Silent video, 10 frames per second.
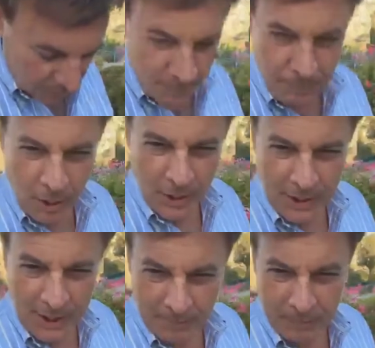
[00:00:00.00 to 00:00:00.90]
the part
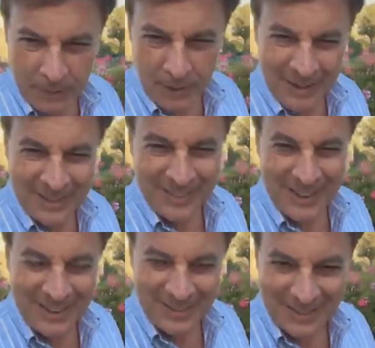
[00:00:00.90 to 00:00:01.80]
of him
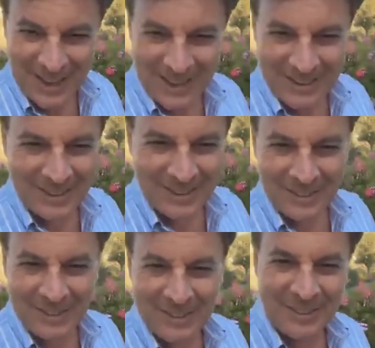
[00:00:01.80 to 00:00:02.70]
that he decided
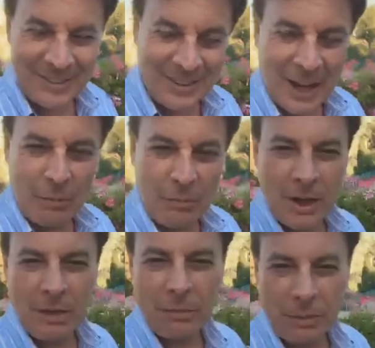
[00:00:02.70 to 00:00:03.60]
to get
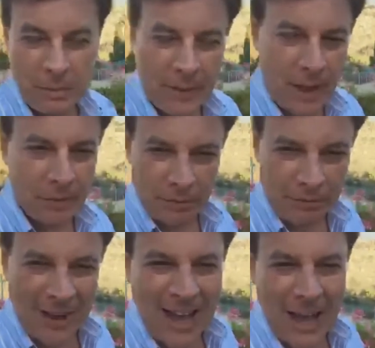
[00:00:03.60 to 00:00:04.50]
rid of. From
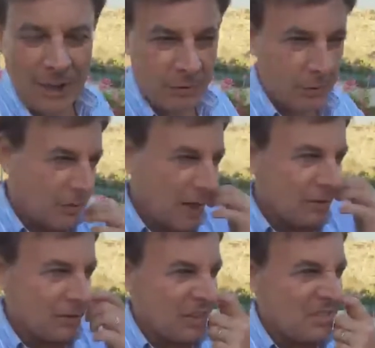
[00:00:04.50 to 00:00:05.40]
2005 to
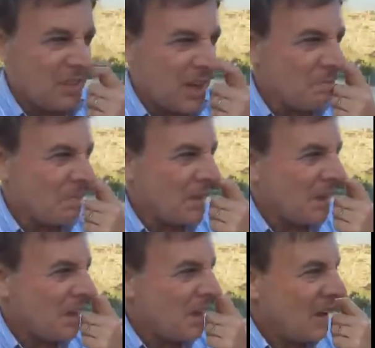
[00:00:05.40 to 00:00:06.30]
2016,
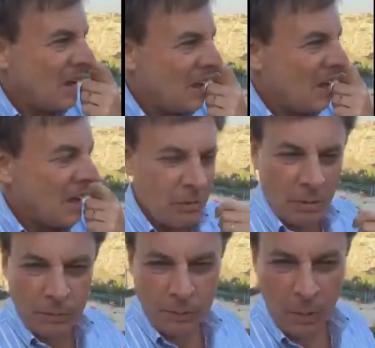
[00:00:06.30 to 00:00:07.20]
he
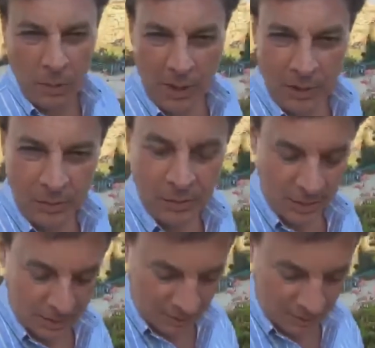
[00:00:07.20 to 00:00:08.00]
reformed his